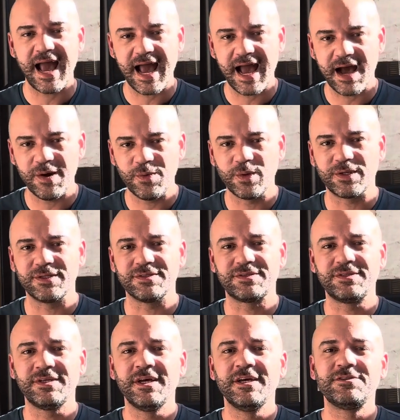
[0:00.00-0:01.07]

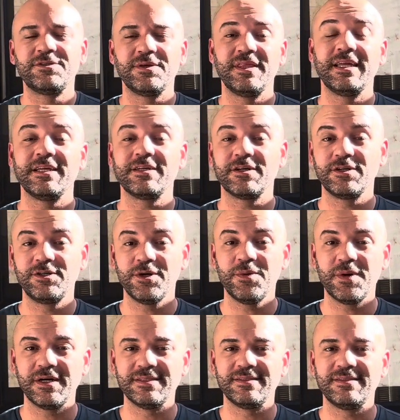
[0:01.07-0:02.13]
hours so that it could
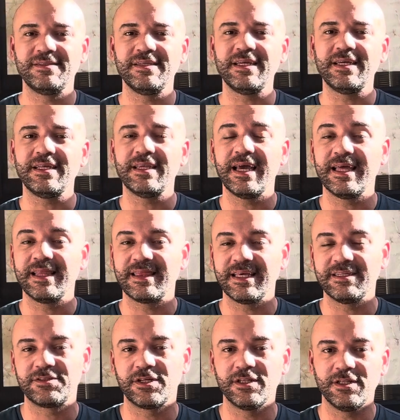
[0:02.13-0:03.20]
go unseen and
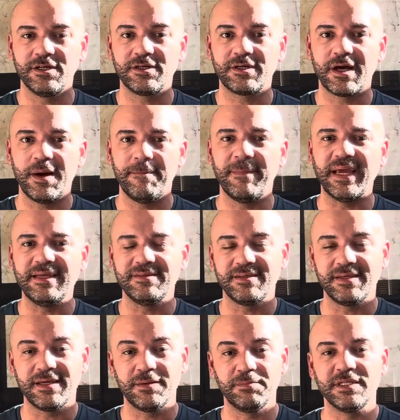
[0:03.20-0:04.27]
things could look
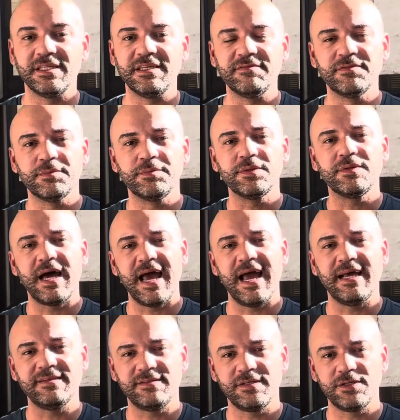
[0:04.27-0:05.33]
amazing and believable
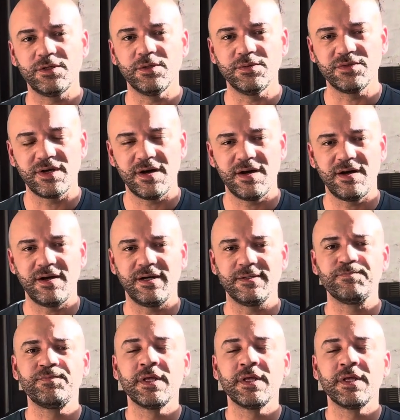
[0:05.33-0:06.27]
as it goes on.